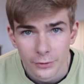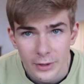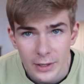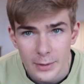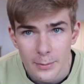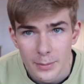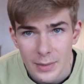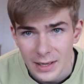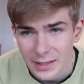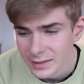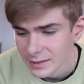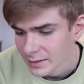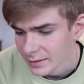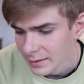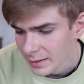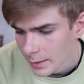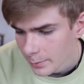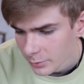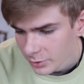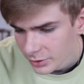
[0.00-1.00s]
3 basic
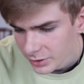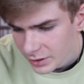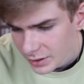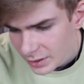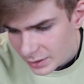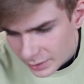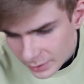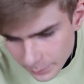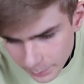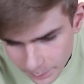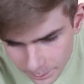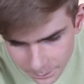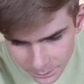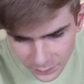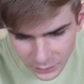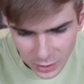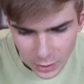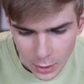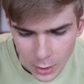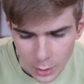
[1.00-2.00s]
cameras here.
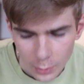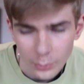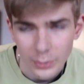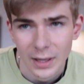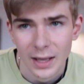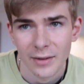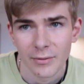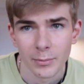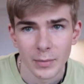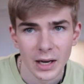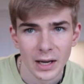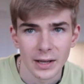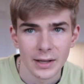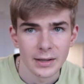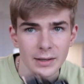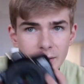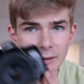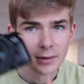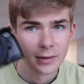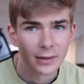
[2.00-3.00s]
We have
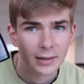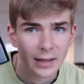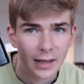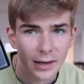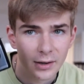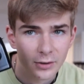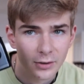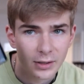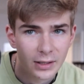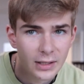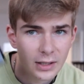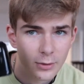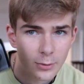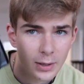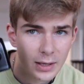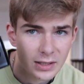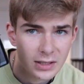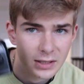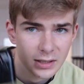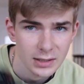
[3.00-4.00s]
my Canon
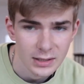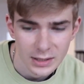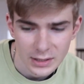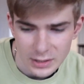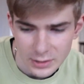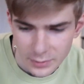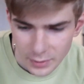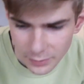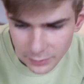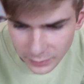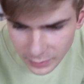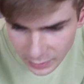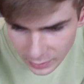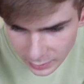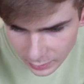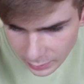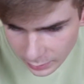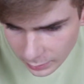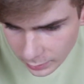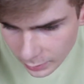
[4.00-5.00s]
EOS
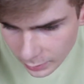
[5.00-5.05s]
650.